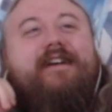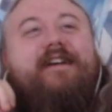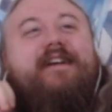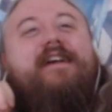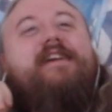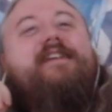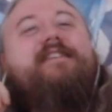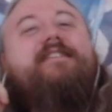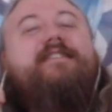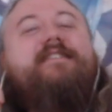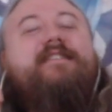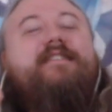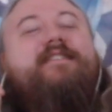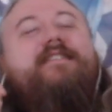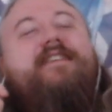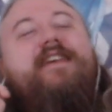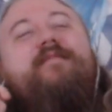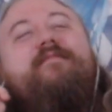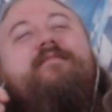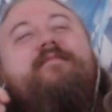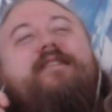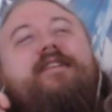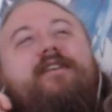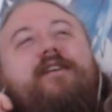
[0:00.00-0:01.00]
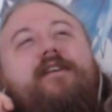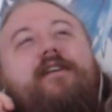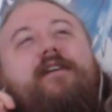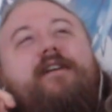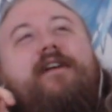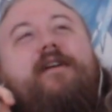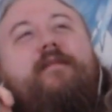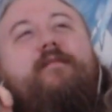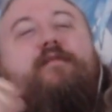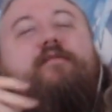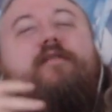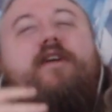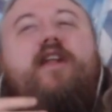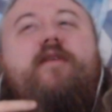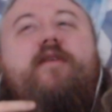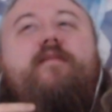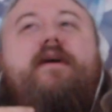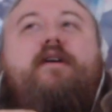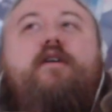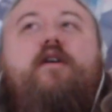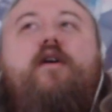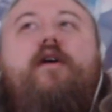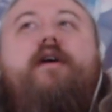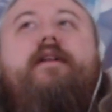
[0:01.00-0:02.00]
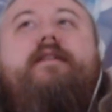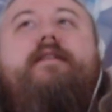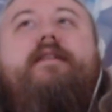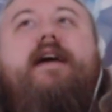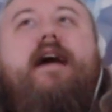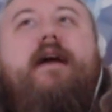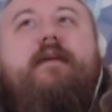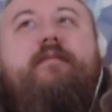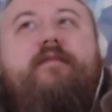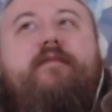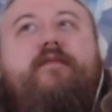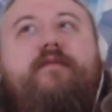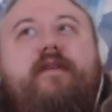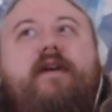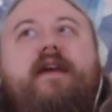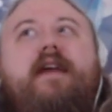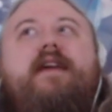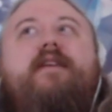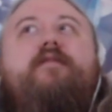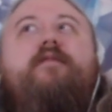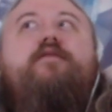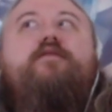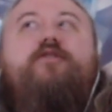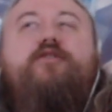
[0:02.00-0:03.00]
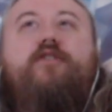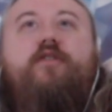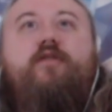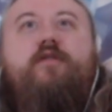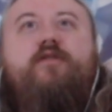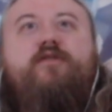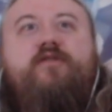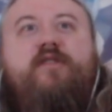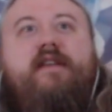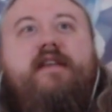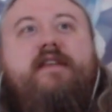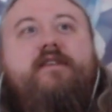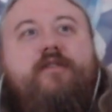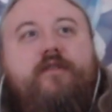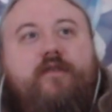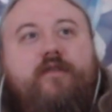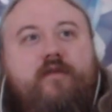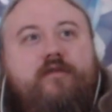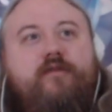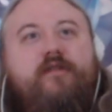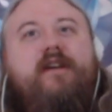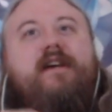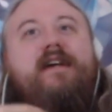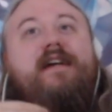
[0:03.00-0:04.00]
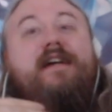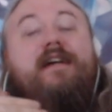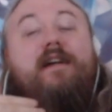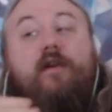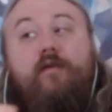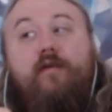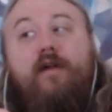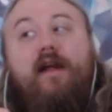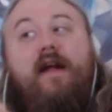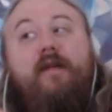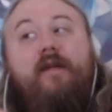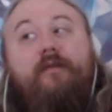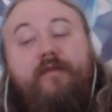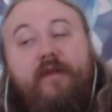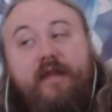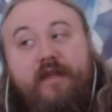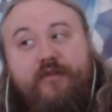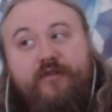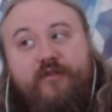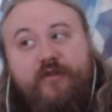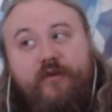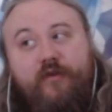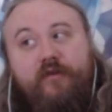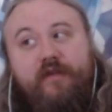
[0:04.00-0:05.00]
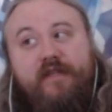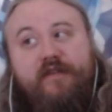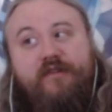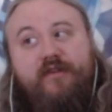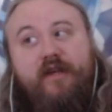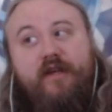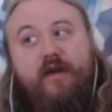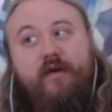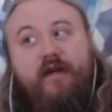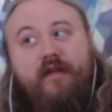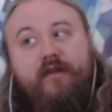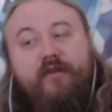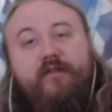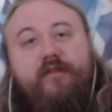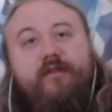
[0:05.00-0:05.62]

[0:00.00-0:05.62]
He's similar. I mean, one of my all-time favorite shows right, is called Grand Teacher Onizuka, right?